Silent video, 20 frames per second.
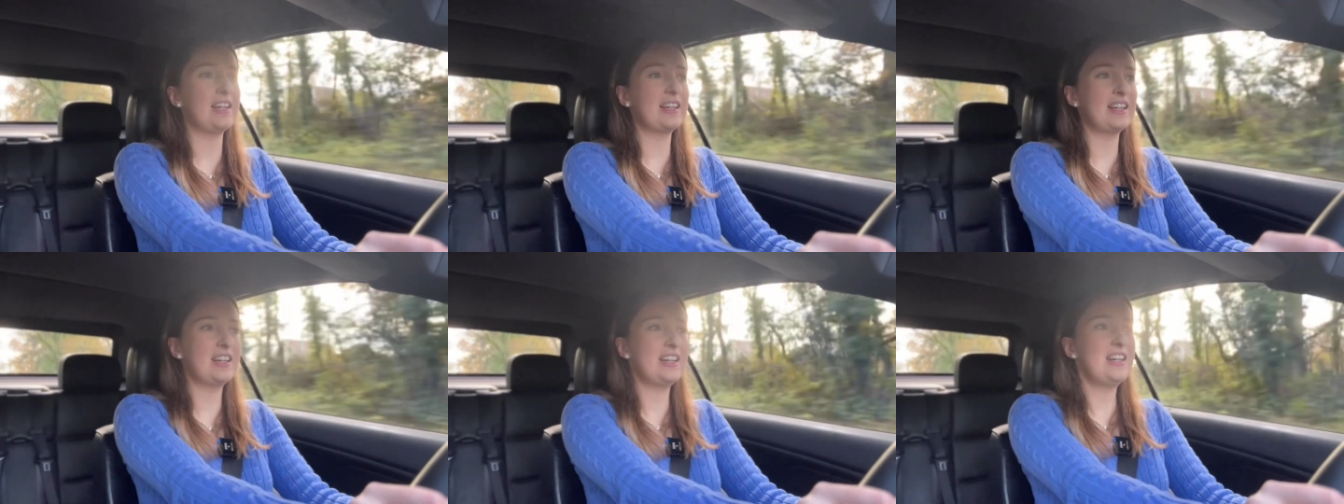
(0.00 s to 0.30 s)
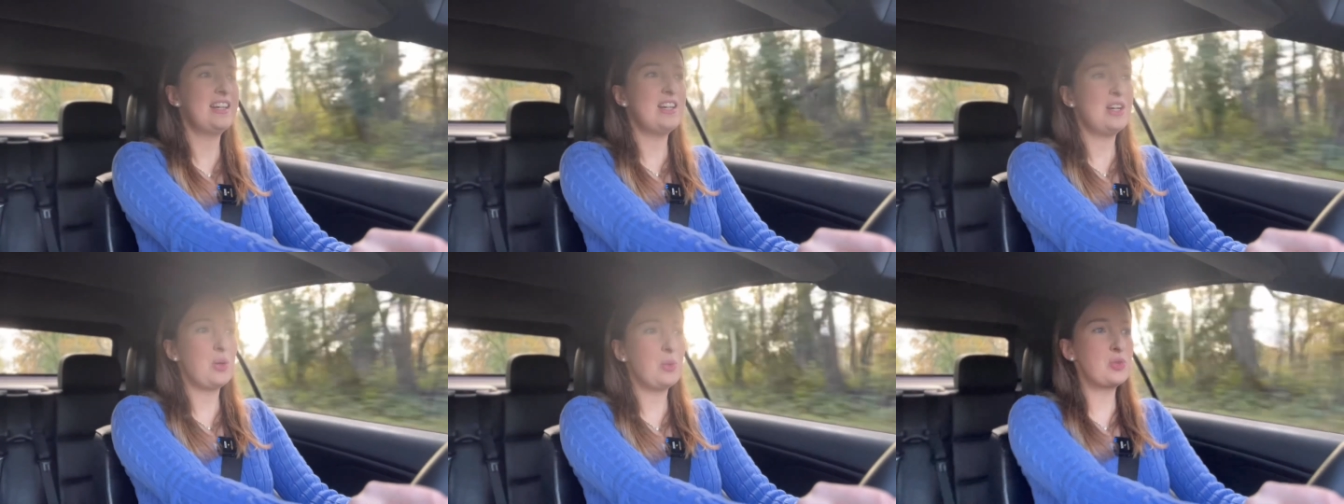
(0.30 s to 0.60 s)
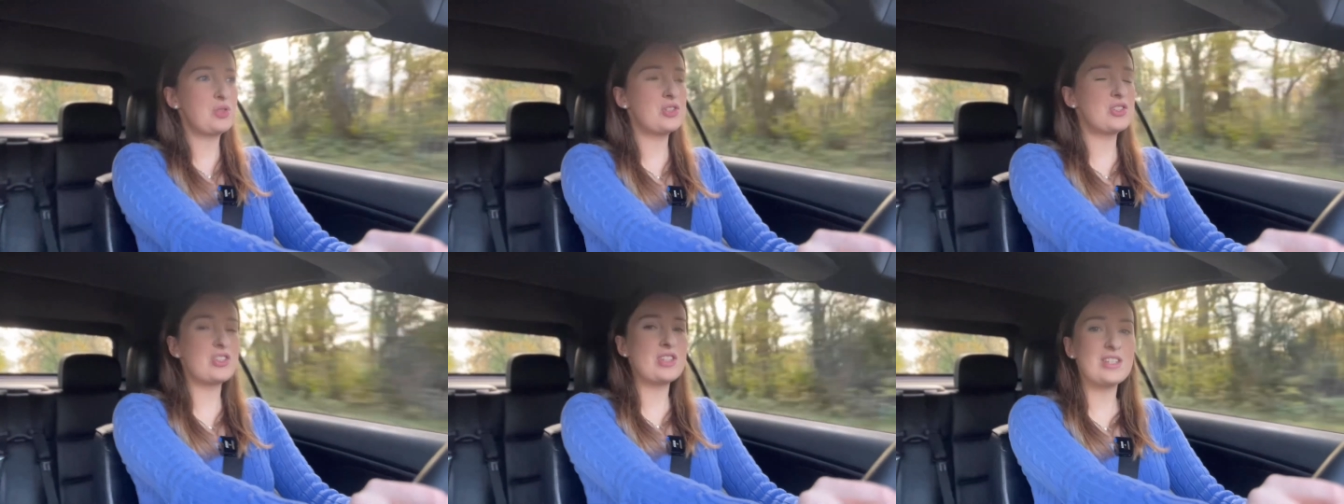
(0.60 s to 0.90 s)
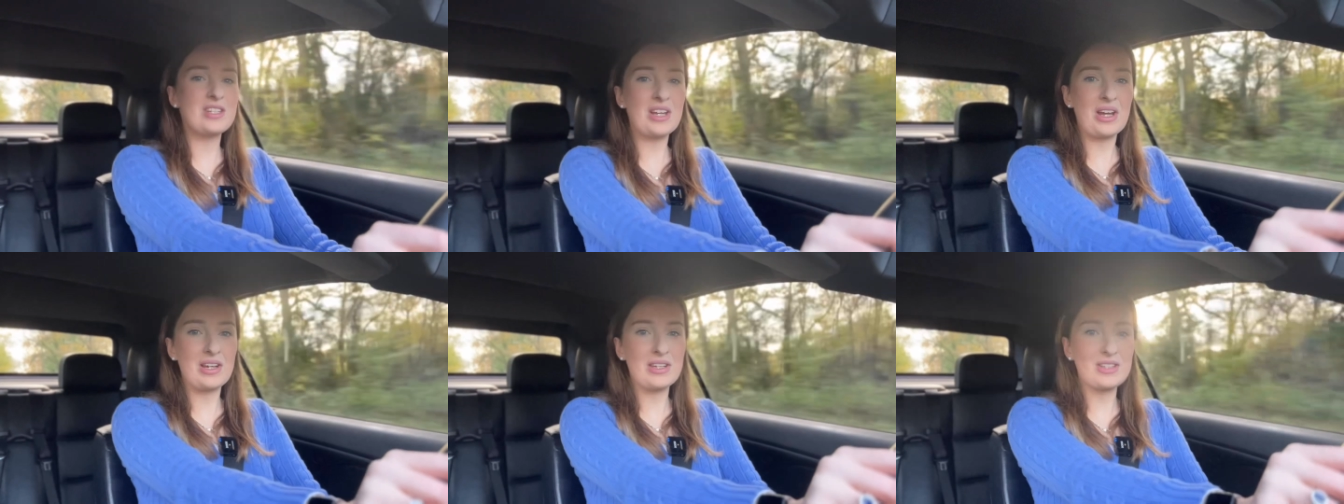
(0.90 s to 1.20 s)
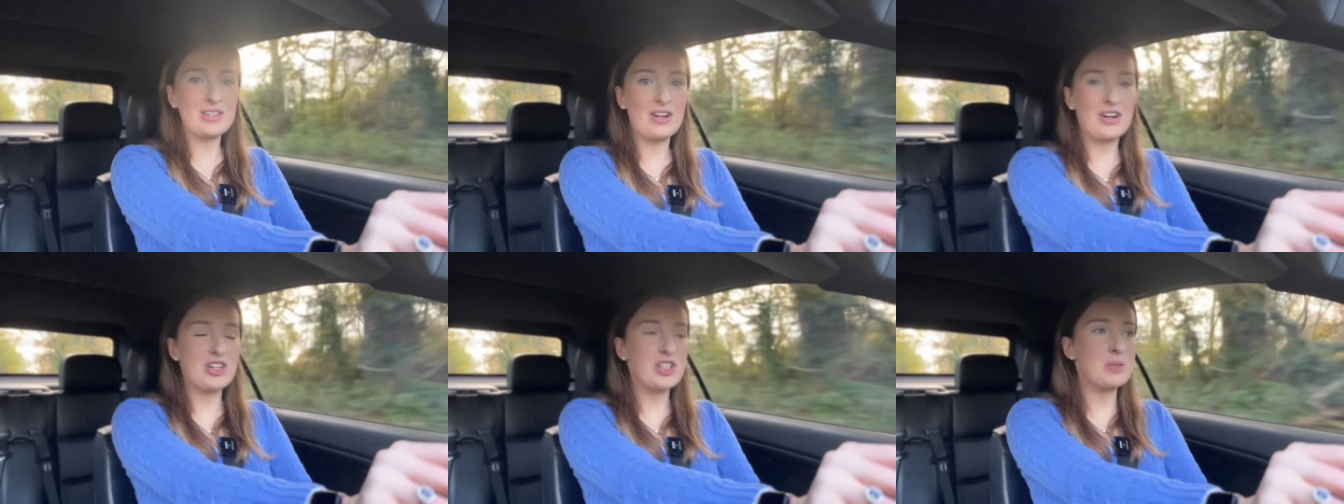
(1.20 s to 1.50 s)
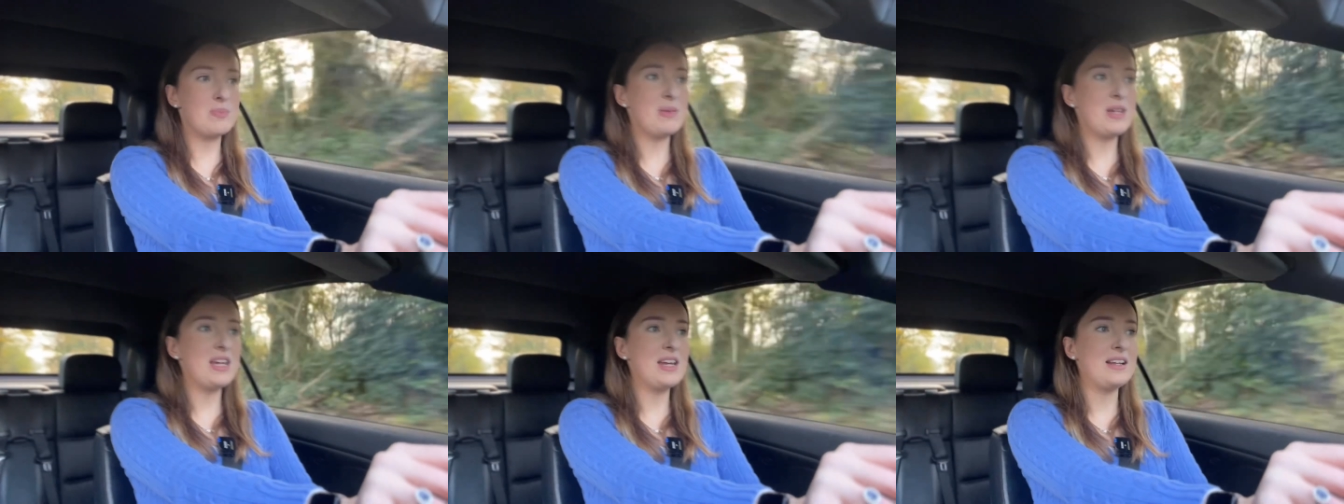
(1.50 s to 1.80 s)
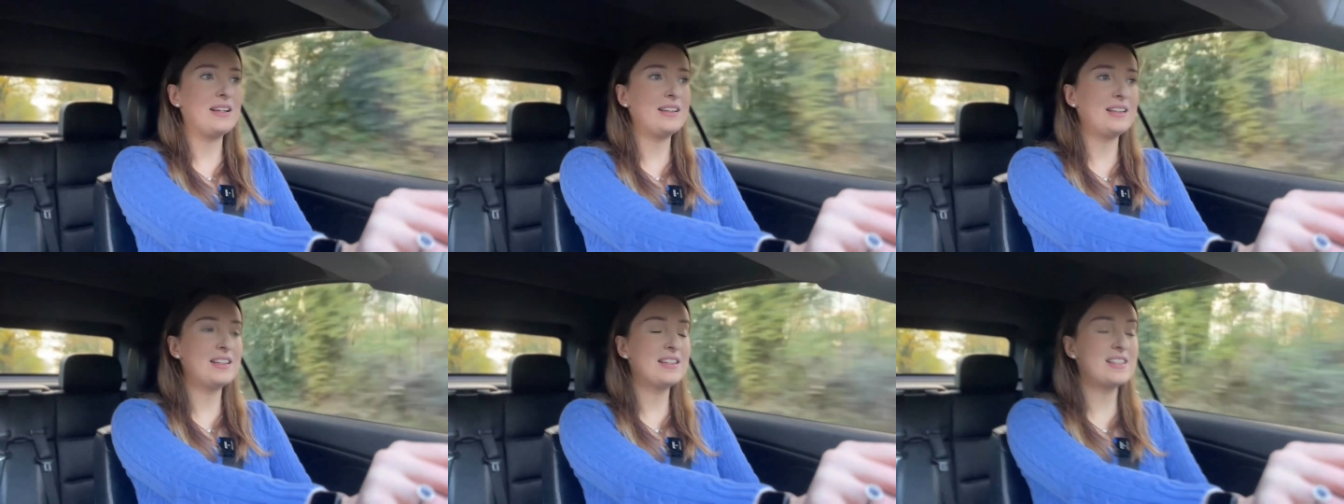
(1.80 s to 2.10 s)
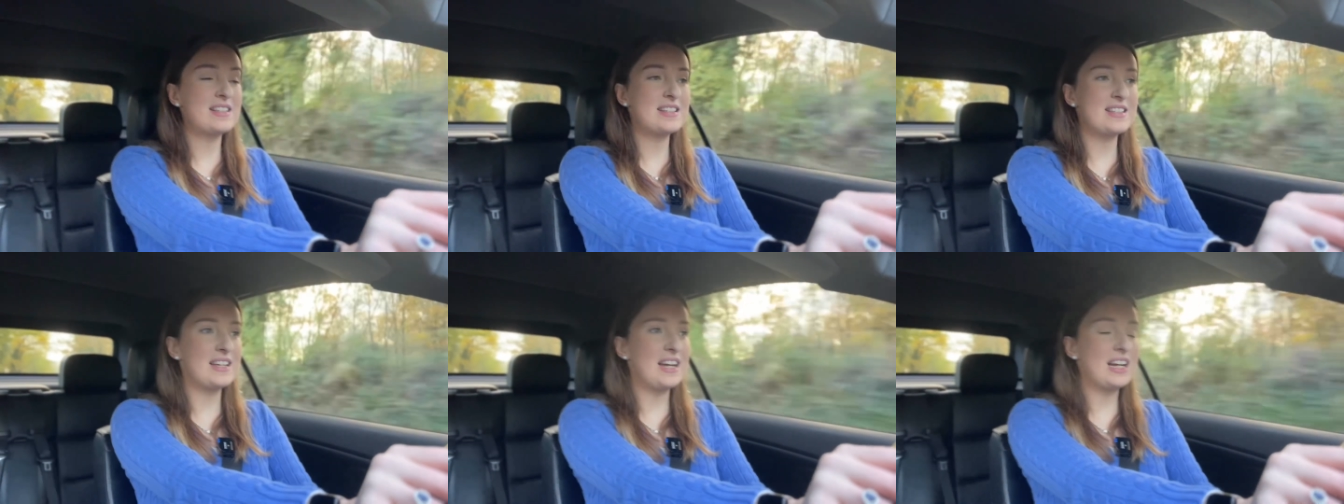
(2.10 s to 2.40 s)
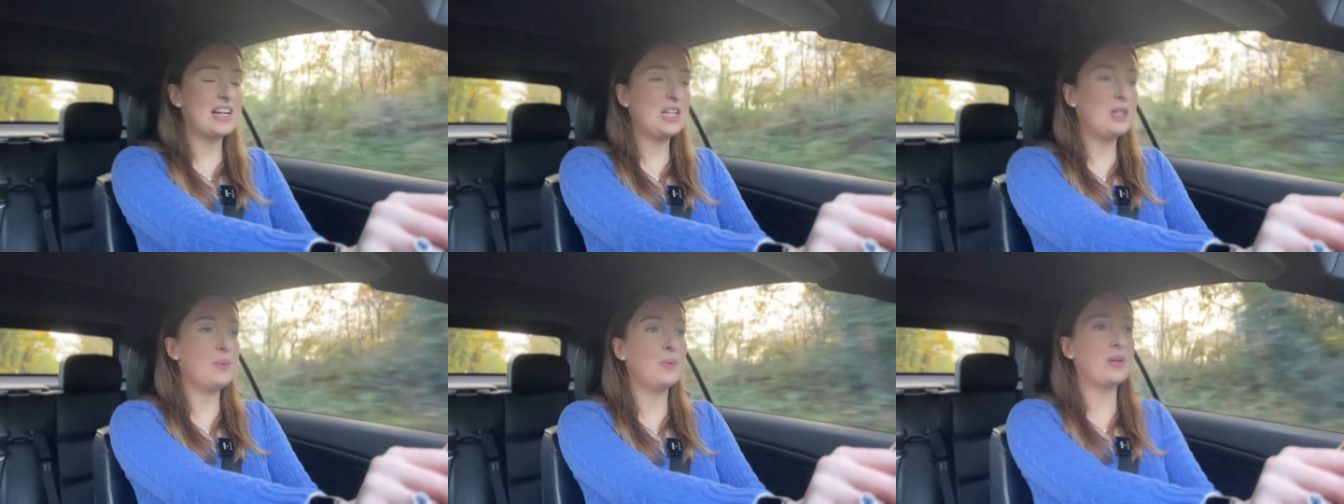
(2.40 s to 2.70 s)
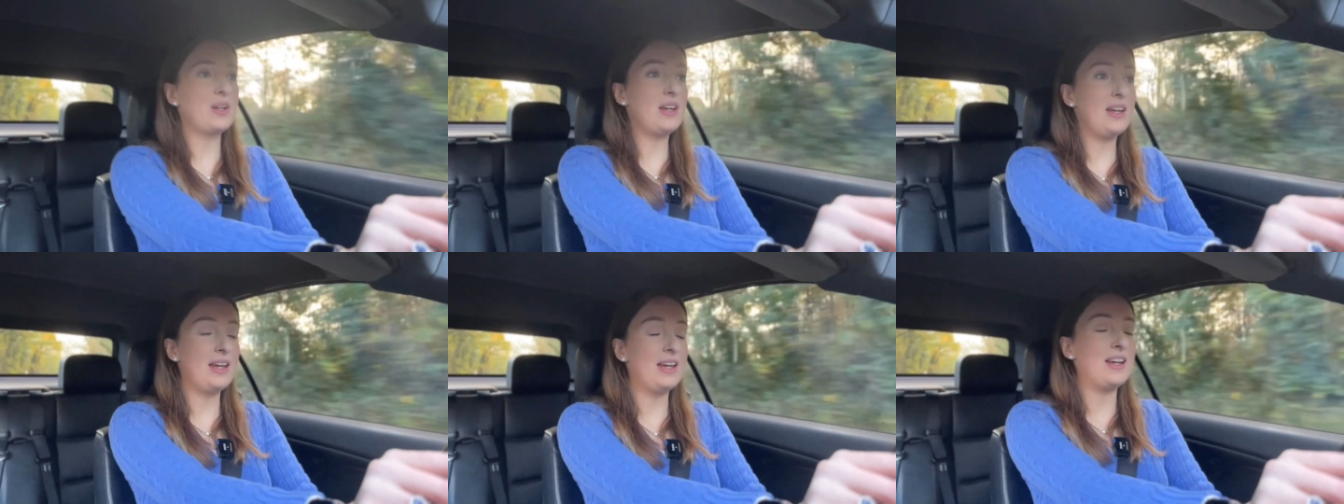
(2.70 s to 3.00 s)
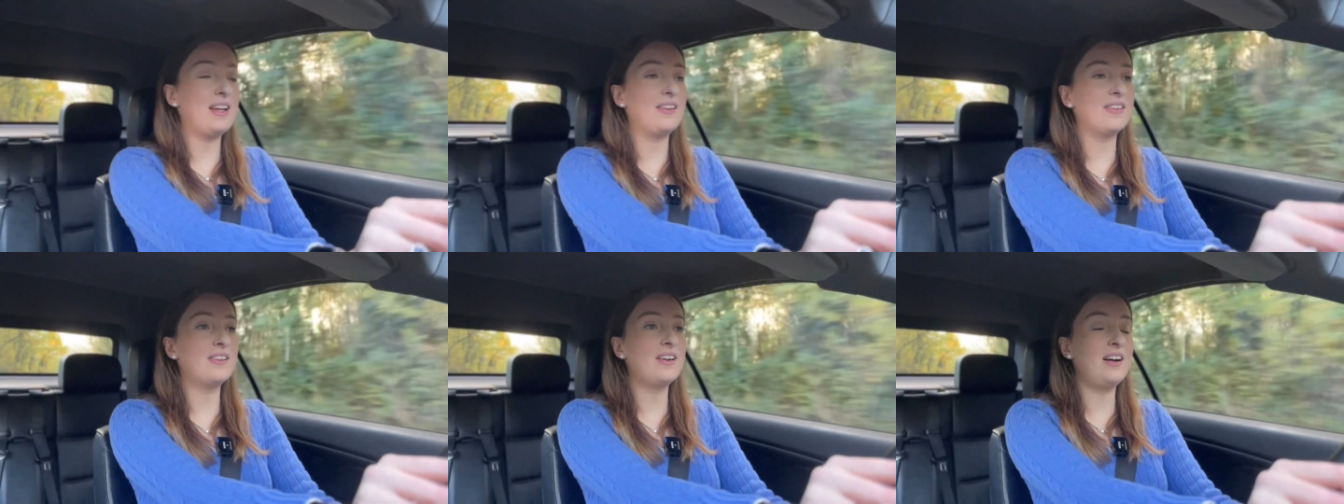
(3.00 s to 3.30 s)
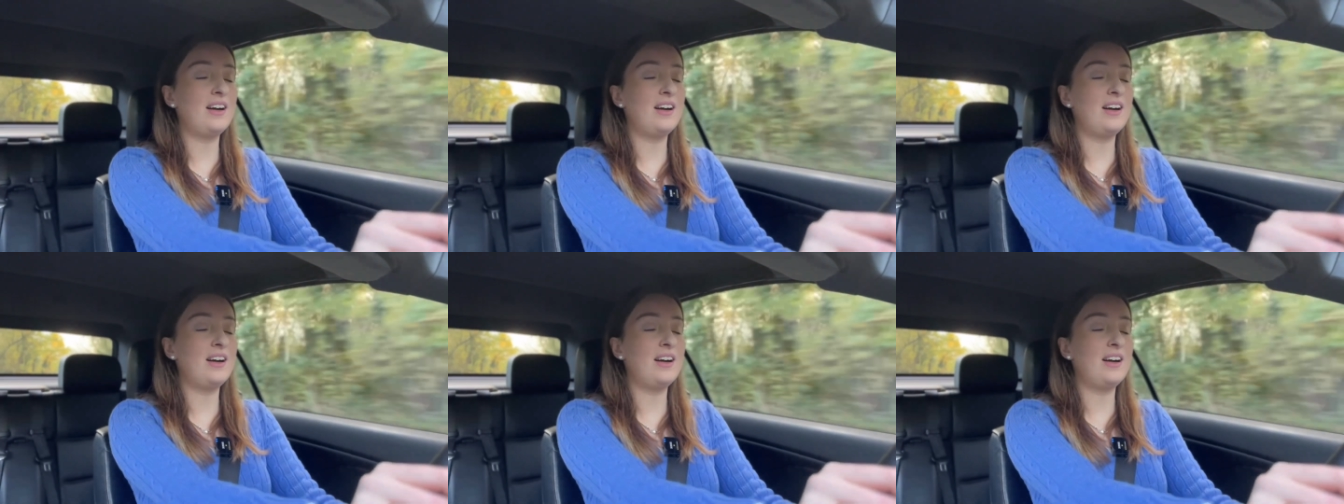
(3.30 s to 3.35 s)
it was just a nice car to be in, and it's exactly what it is.